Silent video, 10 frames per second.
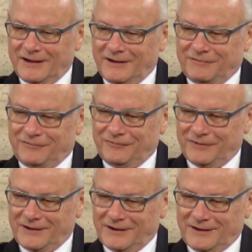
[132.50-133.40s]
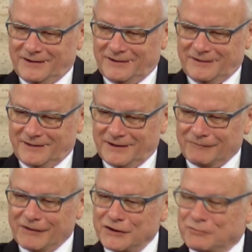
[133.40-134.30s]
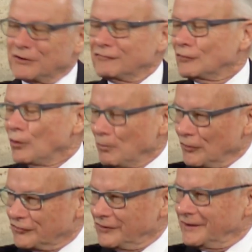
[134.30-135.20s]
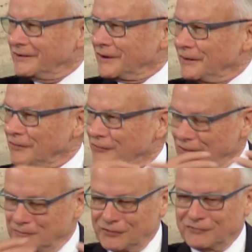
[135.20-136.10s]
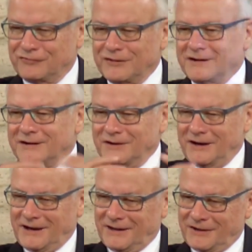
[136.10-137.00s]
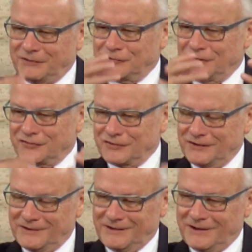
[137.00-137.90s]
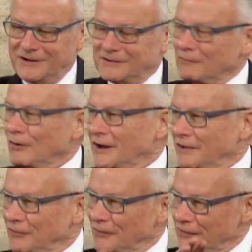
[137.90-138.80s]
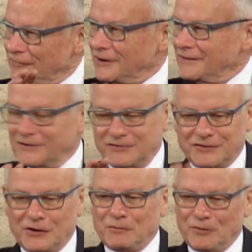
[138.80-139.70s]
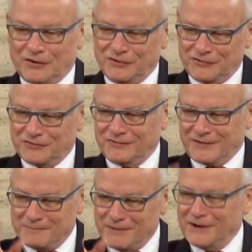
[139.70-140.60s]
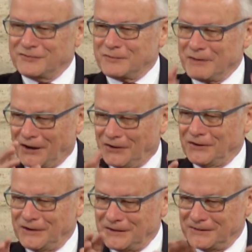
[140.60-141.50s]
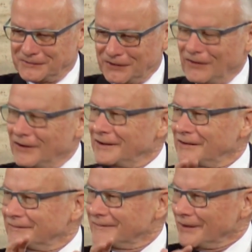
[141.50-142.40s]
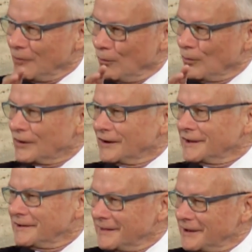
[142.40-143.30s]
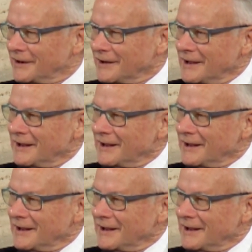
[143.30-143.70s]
an arrangement of normalcy, you know, in terms of how they dress, eat and what have you. Even in these terrible conditions, they manage to be clean and tidy and orderly in their life.